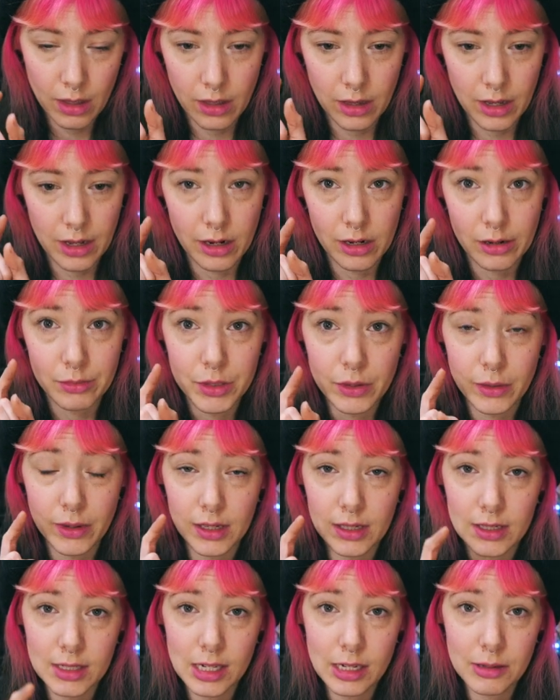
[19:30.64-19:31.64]
And I'm
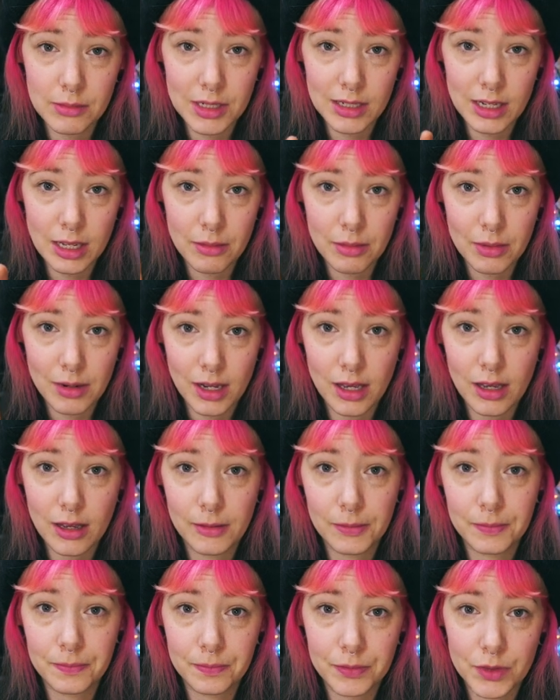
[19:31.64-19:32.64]
doing a slip-slip knit,
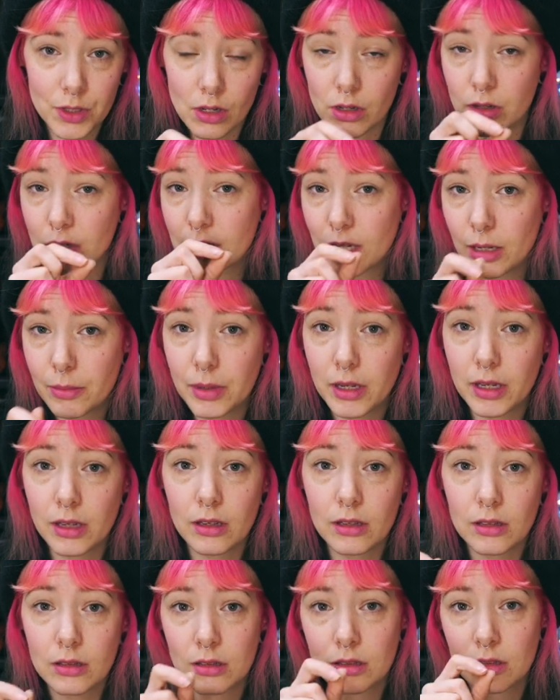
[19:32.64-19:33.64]
so
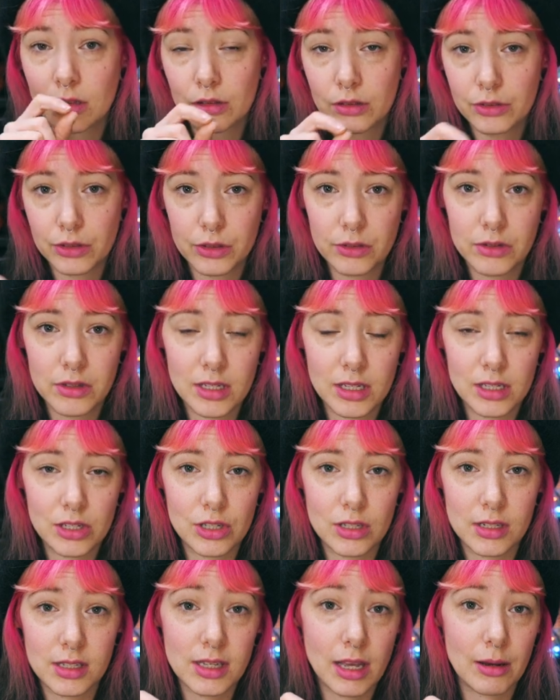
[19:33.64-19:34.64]
slipping 2
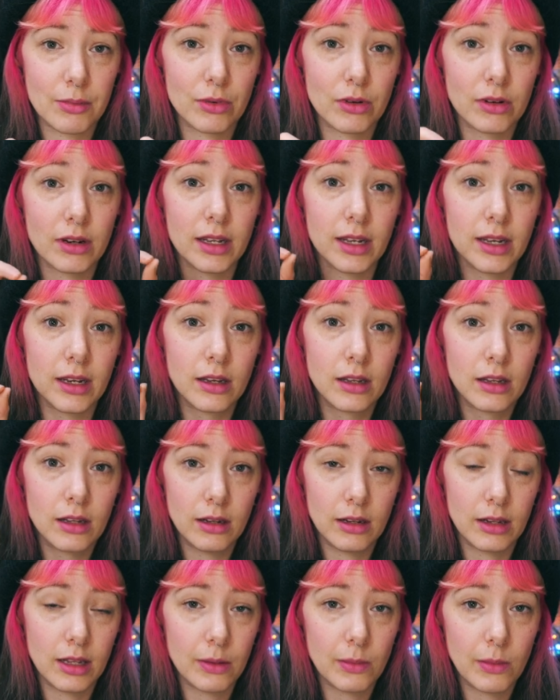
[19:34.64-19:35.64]
stitches separately
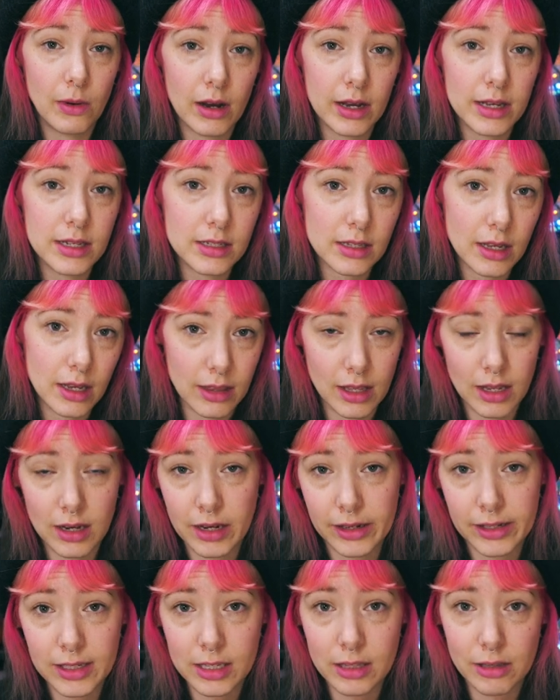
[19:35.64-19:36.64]
knit-wise and then
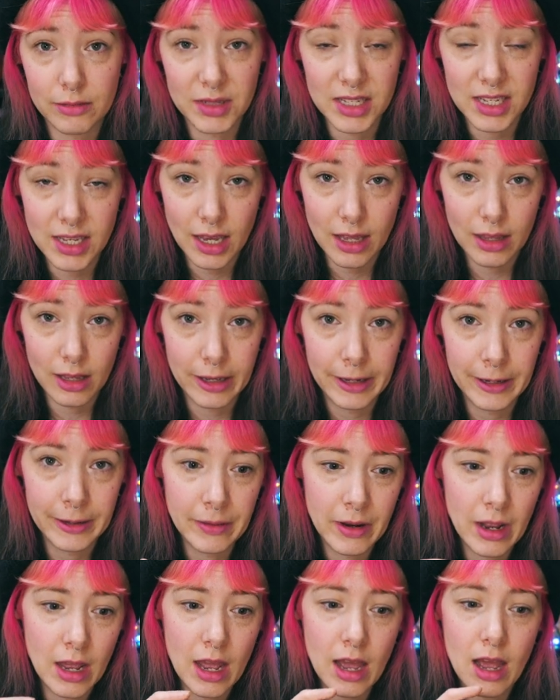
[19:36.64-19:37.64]
knitting them together.
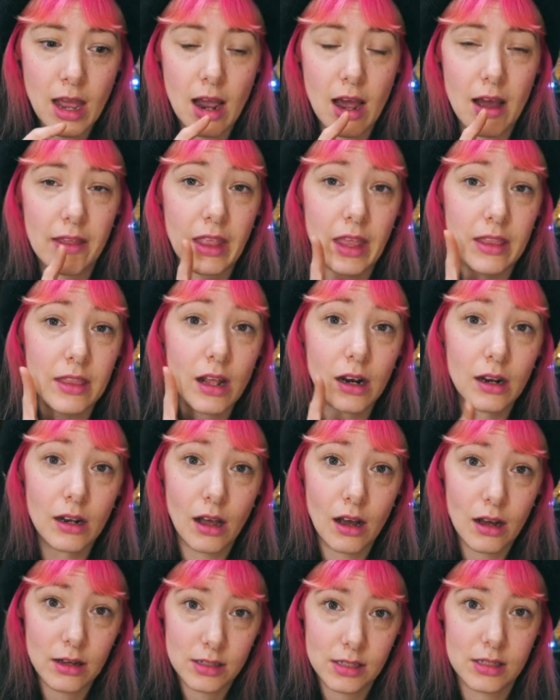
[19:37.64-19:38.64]
And then the
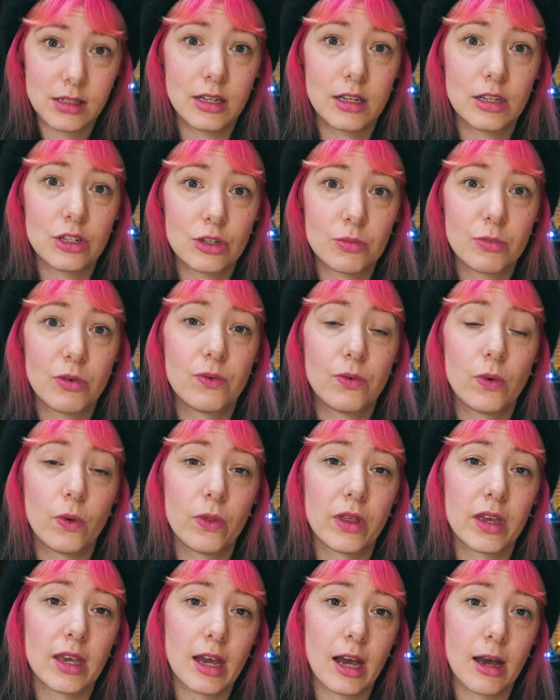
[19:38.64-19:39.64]
last stitch before
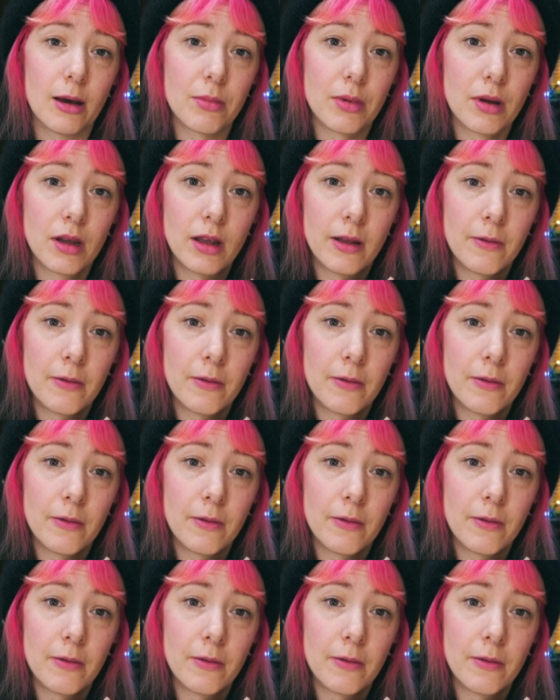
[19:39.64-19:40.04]
the gap